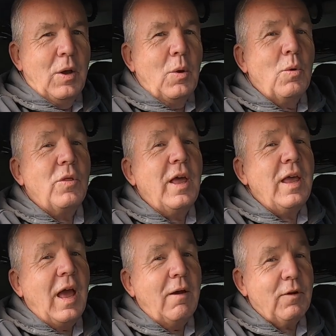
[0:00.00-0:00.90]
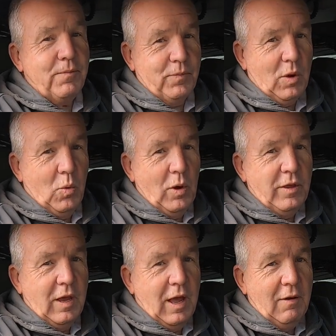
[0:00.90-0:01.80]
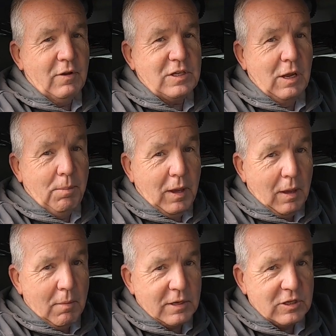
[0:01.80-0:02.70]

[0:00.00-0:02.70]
Well, there you have it. Whether you have a TPMS